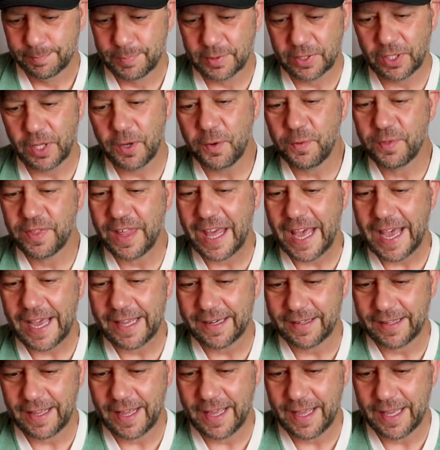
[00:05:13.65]
Below
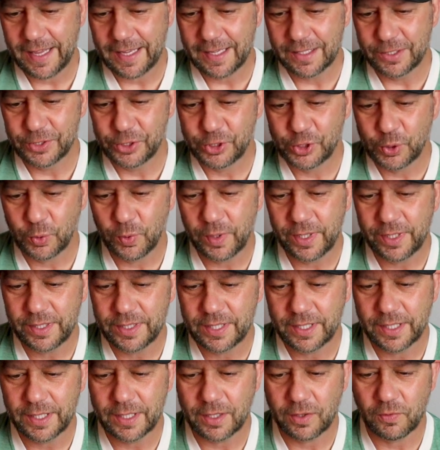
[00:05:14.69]
that, a
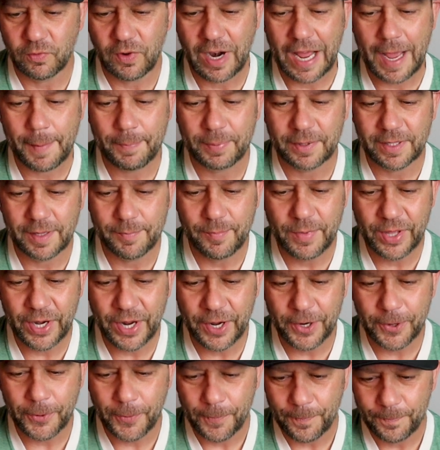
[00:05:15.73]
jointed Rapala
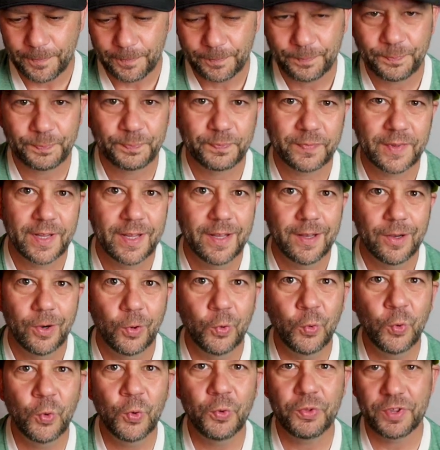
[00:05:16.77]
minnow.
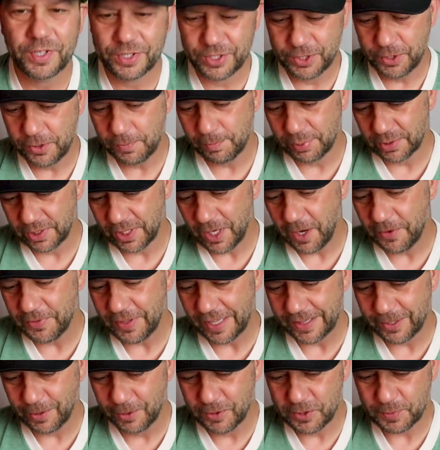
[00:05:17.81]
Ooh, the two below
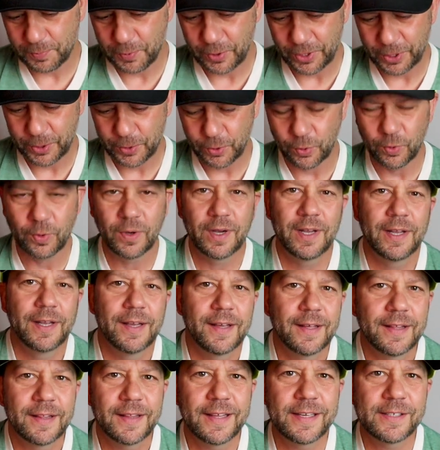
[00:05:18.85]
that, those are pretty cool.
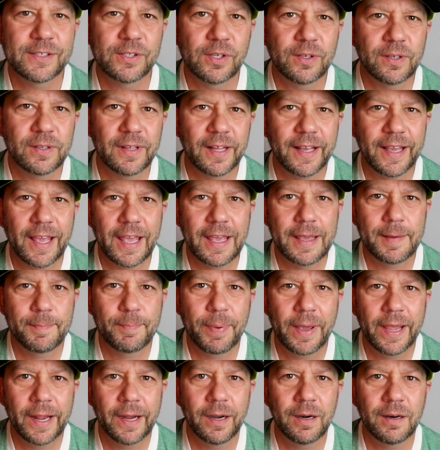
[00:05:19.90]
These look like a
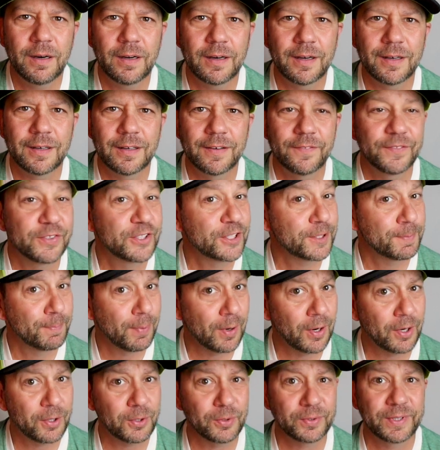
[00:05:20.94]
pair of
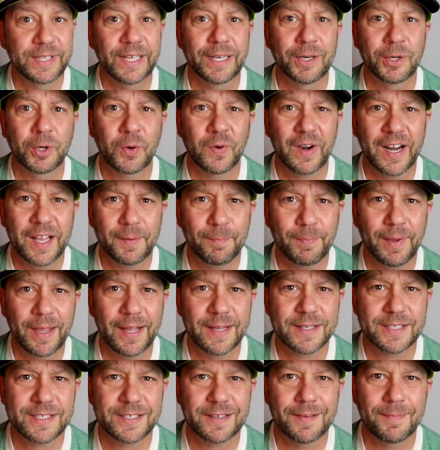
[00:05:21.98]
sparkle tail
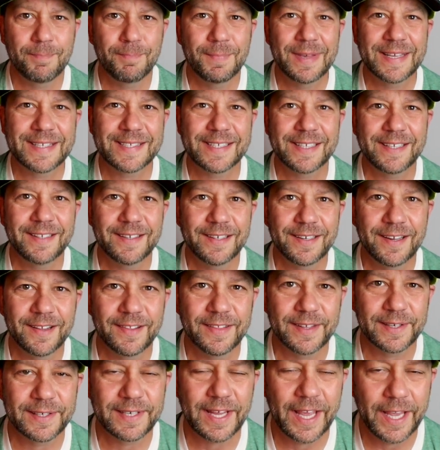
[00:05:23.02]
crankbaits
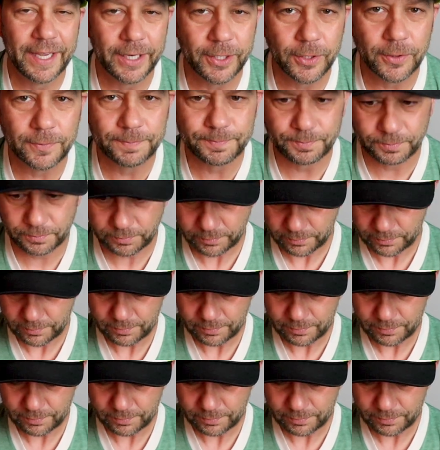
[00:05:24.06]
missing the tail.